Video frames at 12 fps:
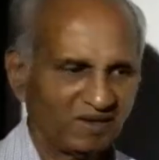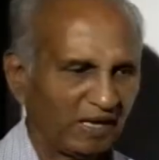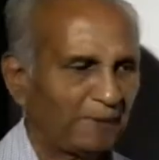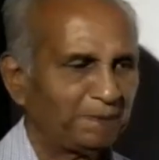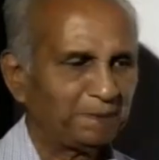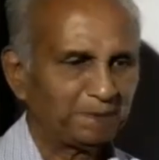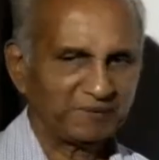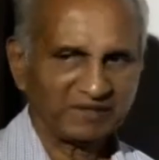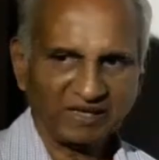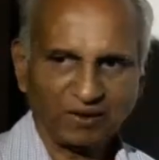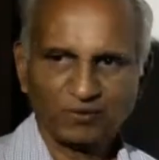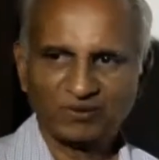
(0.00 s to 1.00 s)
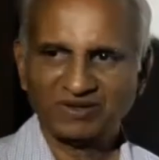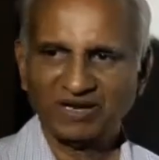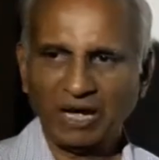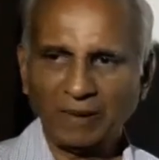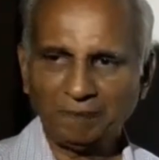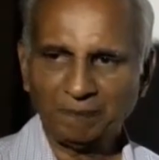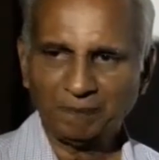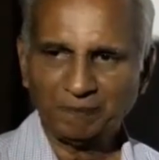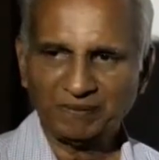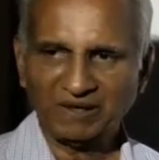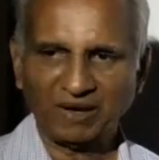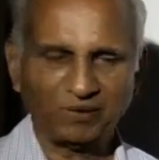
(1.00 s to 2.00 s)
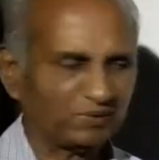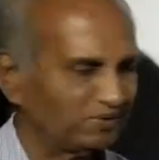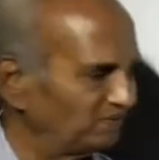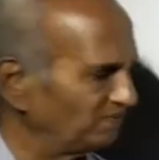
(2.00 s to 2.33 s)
Up, down, up, down.